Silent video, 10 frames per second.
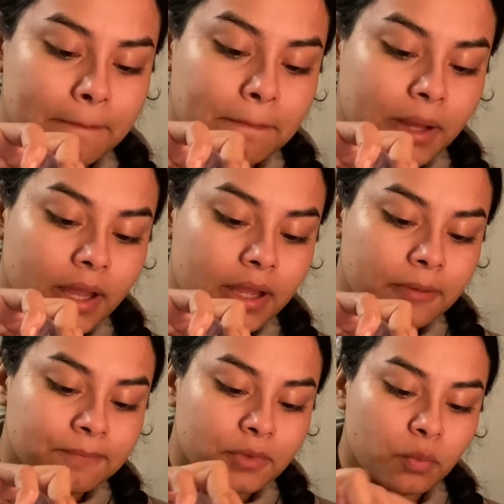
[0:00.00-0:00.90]
But
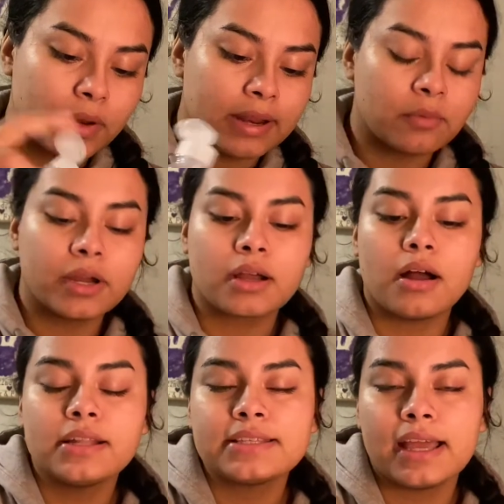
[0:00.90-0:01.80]
when I wear
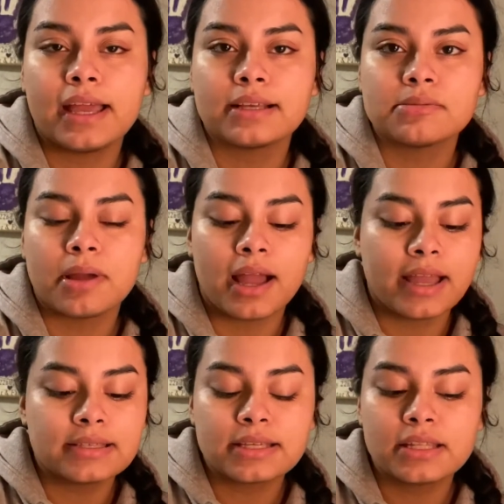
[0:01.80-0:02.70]
contacts, my
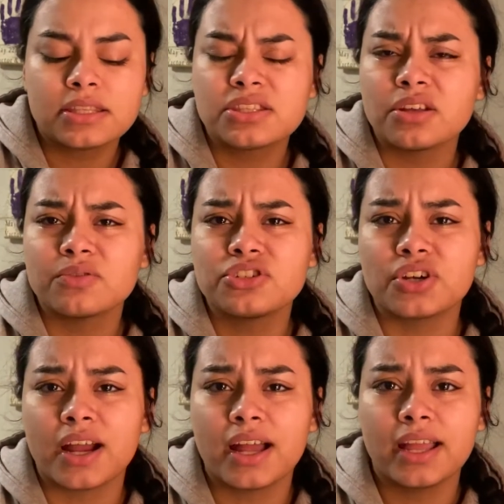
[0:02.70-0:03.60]
eyes get so
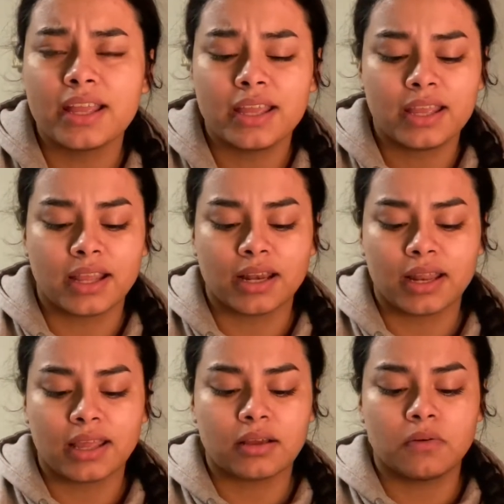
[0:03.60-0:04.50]
dry.
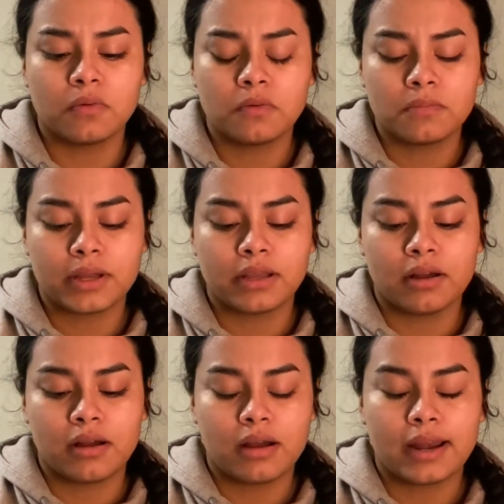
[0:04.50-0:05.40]
Like, oh my
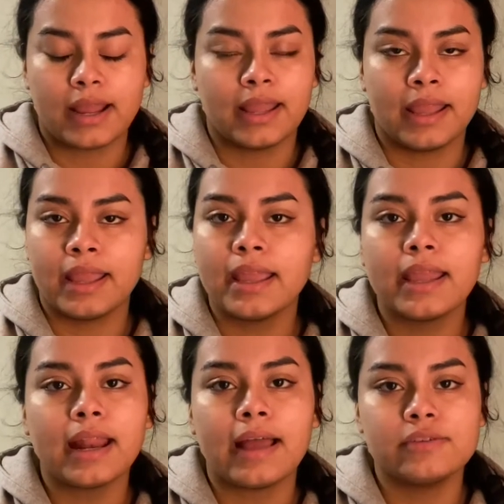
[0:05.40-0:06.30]
God, I
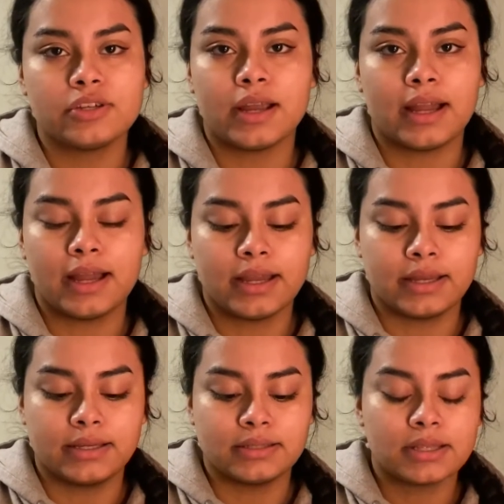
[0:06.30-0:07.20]
hate having dry
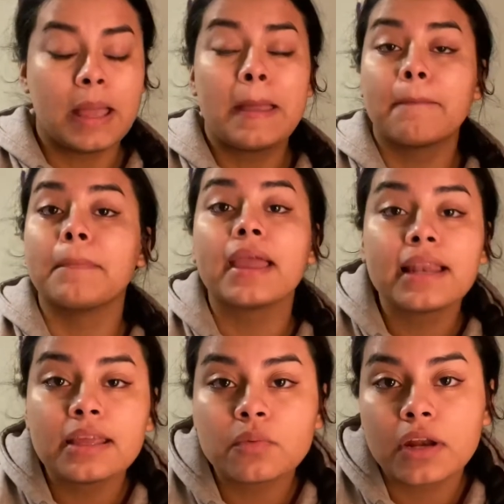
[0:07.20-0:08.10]
eyes.
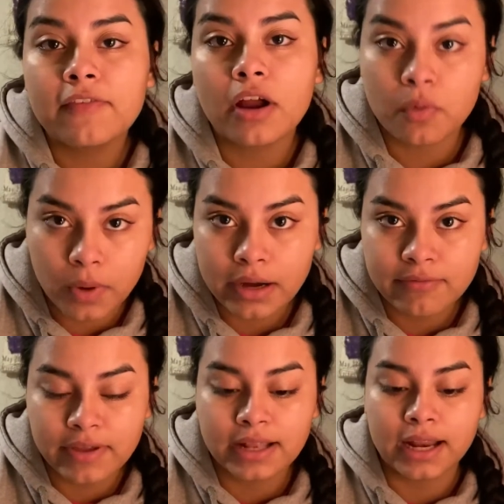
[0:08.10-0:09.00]
Mainly whenever I'm wearing
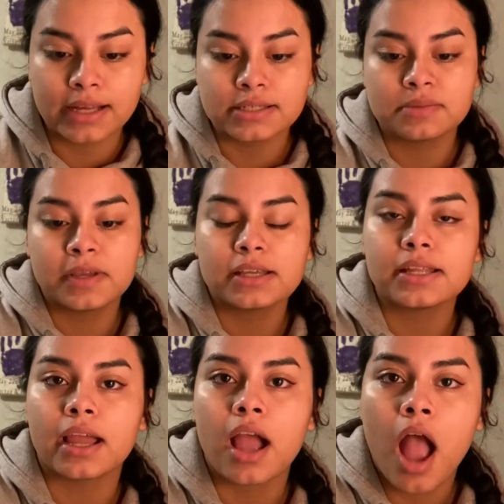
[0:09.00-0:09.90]
fake lashes, because
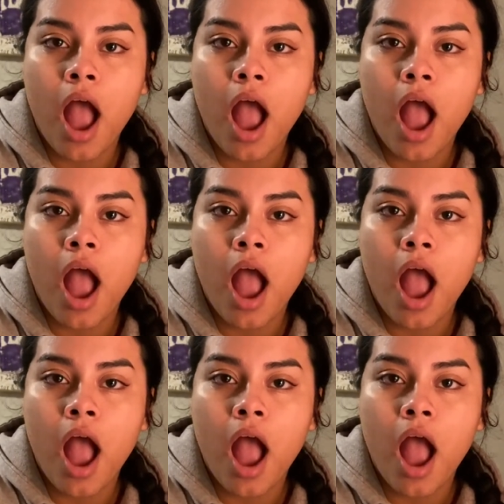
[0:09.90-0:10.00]
like